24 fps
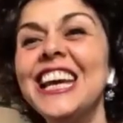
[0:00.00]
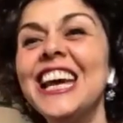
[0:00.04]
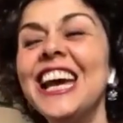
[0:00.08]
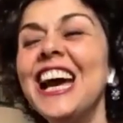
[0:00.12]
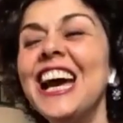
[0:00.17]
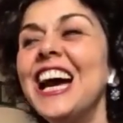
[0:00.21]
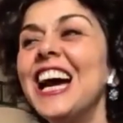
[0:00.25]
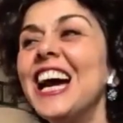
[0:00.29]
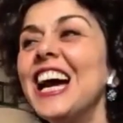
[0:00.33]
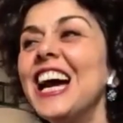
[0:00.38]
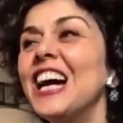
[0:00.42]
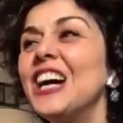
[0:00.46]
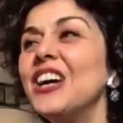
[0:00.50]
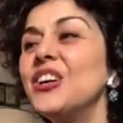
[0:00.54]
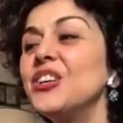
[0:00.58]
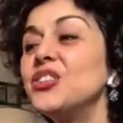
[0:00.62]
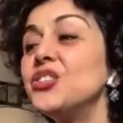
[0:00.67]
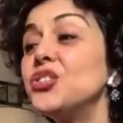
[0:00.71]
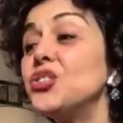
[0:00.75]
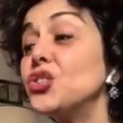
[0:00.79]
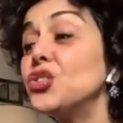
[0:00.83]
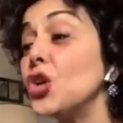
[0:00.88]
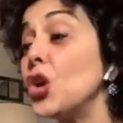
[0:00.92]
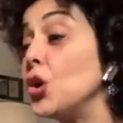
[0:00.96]
Uh,
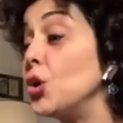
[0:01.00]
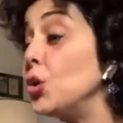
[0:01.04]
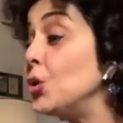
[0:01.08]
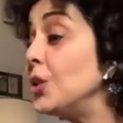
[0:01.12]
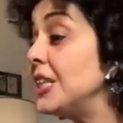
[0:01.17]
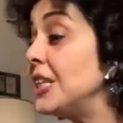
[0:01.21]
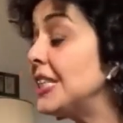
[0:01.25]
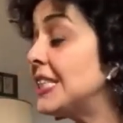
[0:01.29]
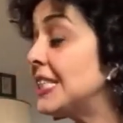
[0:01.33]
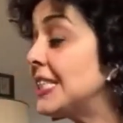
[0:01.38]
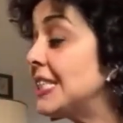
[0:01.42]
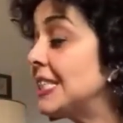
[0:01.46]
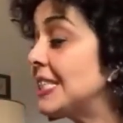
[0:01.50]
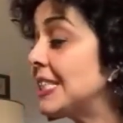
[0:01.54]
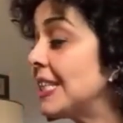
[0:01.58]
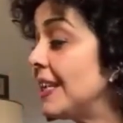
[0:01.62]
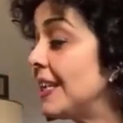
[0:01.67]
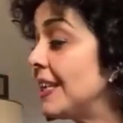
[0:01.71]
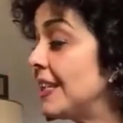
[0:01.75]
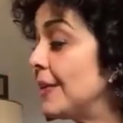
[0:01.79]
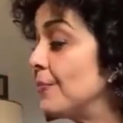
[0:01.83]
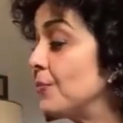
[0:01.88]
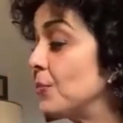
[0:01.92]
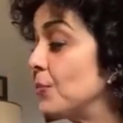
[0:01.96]
so this is
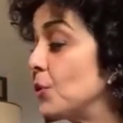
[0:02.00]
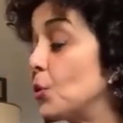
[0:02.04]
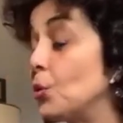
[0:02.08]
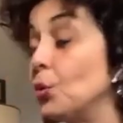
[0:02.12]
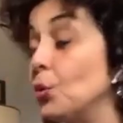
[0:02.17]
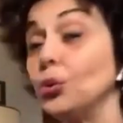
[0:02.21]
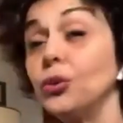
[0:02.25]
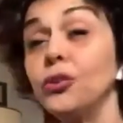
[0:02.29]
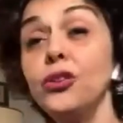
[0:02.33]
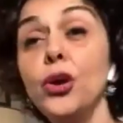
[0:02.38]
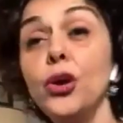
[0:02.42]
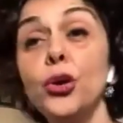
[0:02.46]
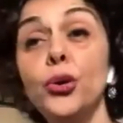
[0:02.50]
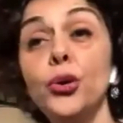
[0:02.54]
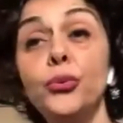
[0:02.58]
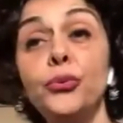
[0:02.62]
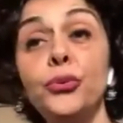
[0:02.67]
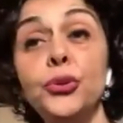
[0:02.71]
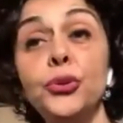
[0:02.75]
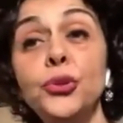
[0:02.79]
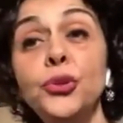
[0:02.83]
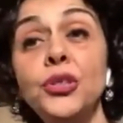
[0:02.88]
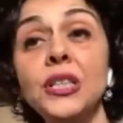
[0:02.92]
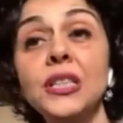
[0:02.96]
um, called
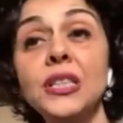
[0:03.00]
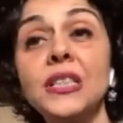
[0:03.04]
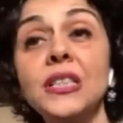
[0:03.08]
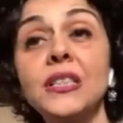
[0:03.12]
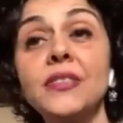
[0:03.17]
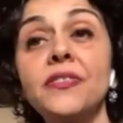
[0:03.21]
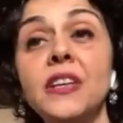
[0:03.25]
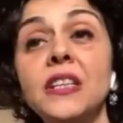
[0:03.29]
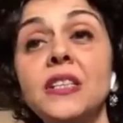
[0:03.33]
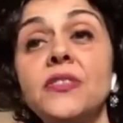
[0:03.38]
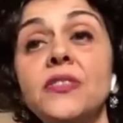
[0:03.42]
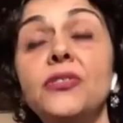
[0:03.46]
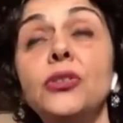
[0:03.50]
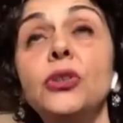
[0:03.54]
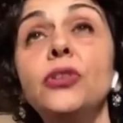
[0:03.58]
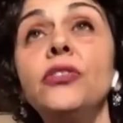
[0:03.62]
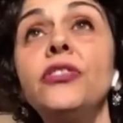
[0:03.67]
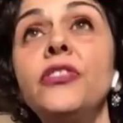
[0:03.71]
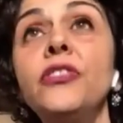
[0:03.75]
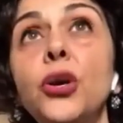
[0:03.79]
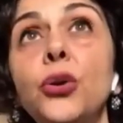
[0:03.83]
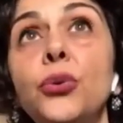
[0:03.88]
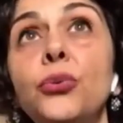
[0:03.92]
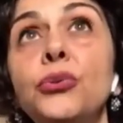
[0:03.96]
Nowruz. It's the festival of
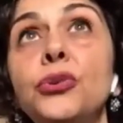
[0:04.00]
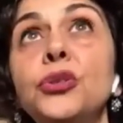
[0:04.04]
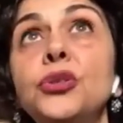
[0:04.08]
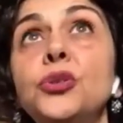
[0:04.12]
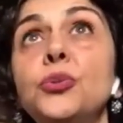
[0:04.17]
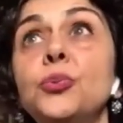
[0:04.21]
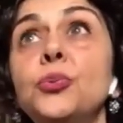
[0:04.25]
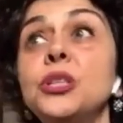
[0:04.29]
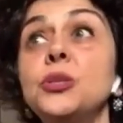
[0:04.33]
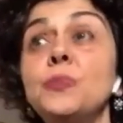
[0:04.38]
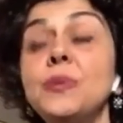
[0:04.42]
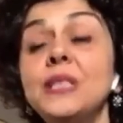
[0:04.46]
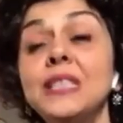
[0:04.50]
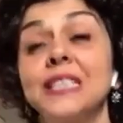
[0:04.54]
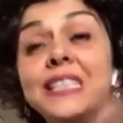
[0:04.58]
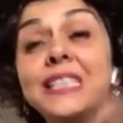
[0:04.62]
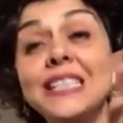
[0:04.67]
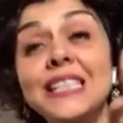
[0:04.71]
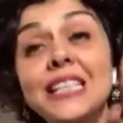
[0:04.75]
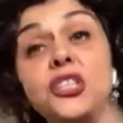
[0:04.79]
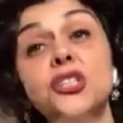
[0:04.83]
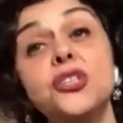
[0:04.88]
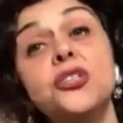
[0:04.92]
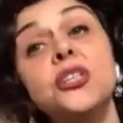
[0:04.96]
Nowruz, which means
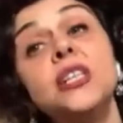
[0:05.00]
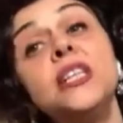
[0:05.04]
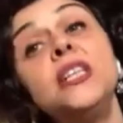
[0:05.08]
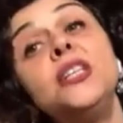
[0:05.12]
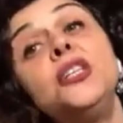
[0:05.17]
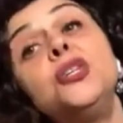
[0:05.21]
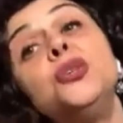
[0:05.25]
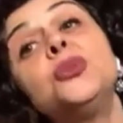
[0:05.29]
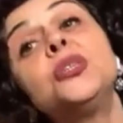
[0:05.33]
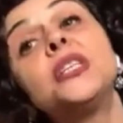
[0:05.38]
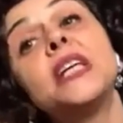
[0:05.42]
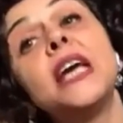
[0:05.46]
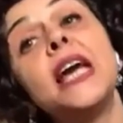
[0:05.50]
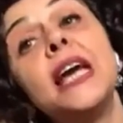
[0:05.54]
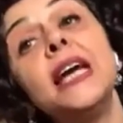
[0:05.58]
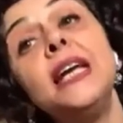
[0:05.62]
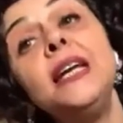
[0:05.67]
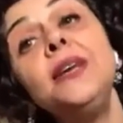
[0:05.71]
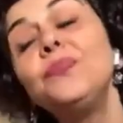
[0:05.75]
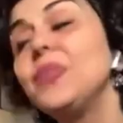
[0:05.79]
literally new day.